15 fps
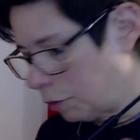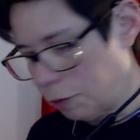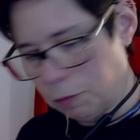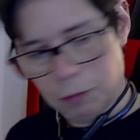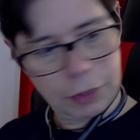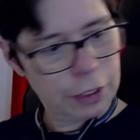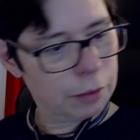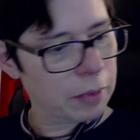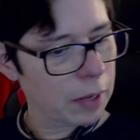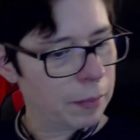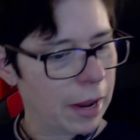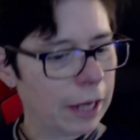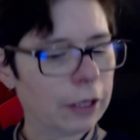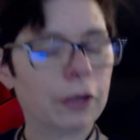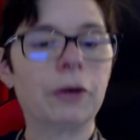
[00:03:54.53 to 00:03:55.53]
Where did my
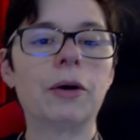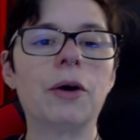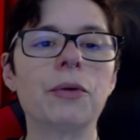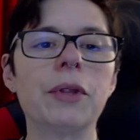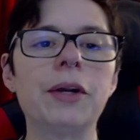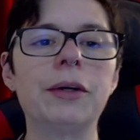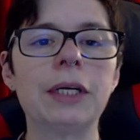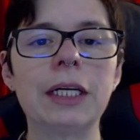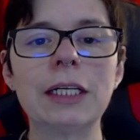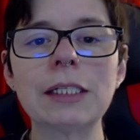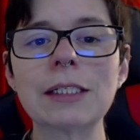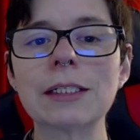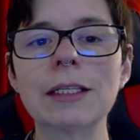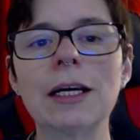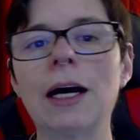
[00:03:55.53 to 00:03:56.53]
bag go? Oh, there it
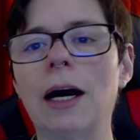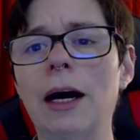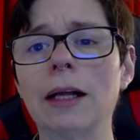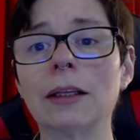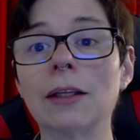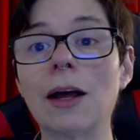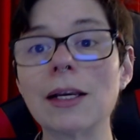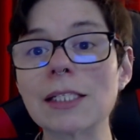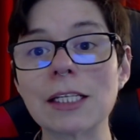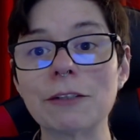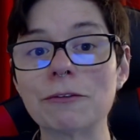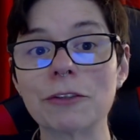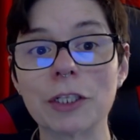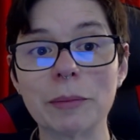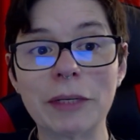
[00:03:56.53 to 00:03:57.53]
is. I lost it
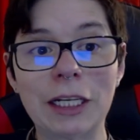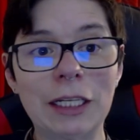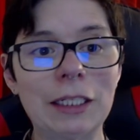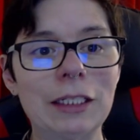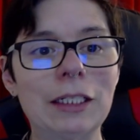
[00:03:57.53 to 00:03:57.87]
for a minute.